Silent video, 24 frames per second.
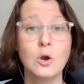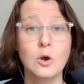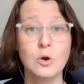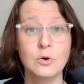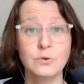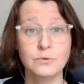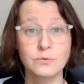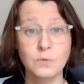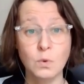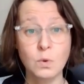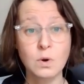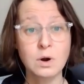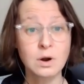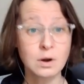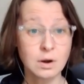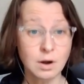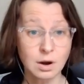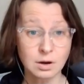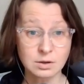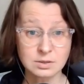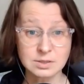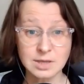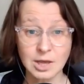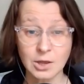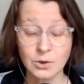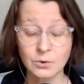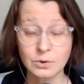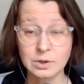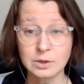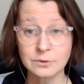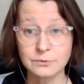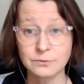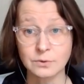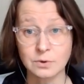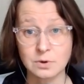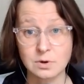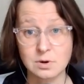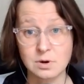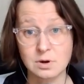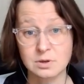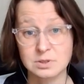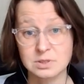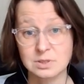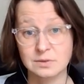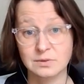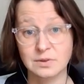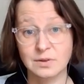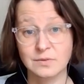for our salary, for our
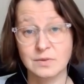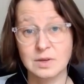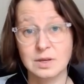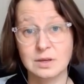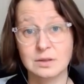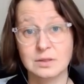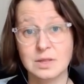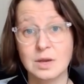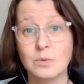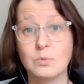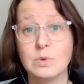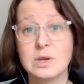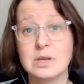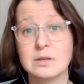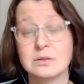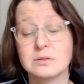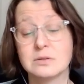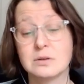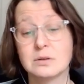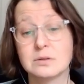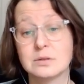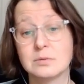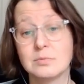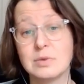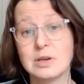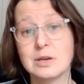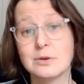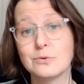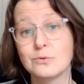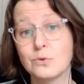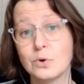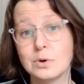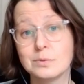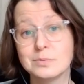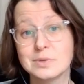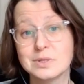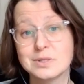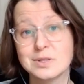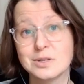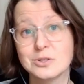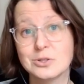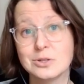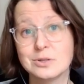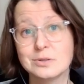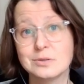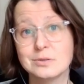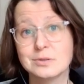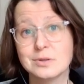cost of living, then we can start to make informed
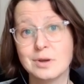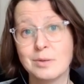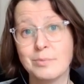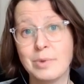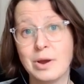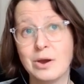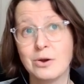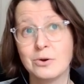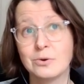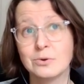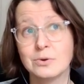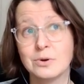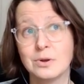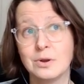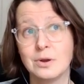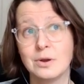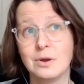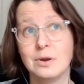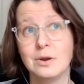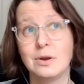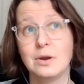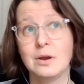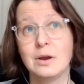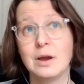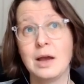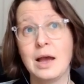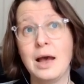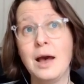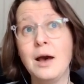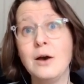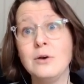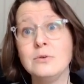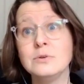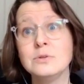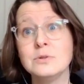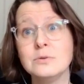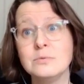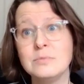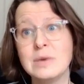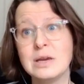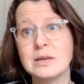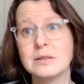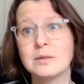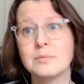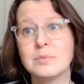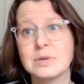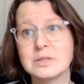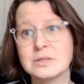decisions about how to
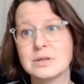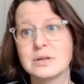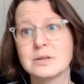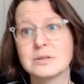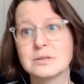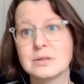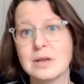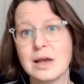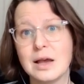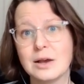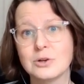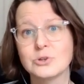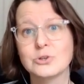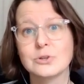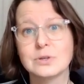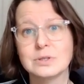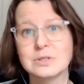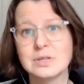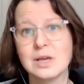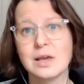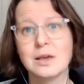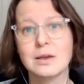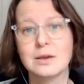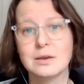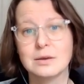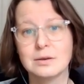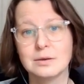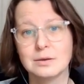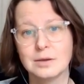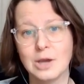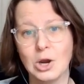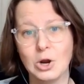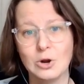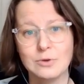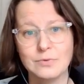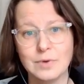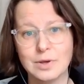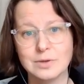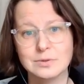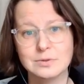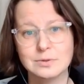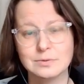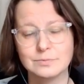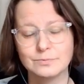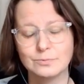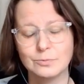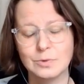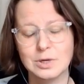make the business actually take care of
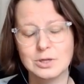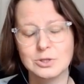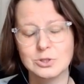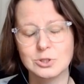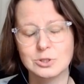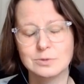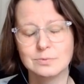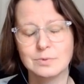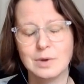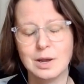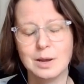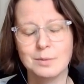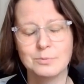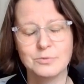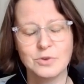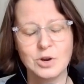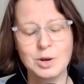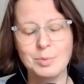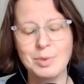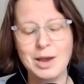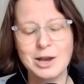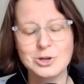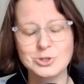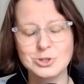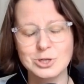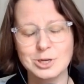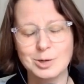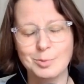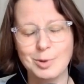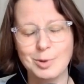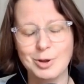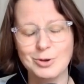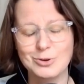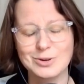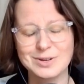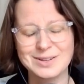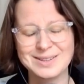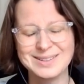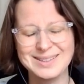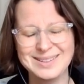us, which I'm very passionate about.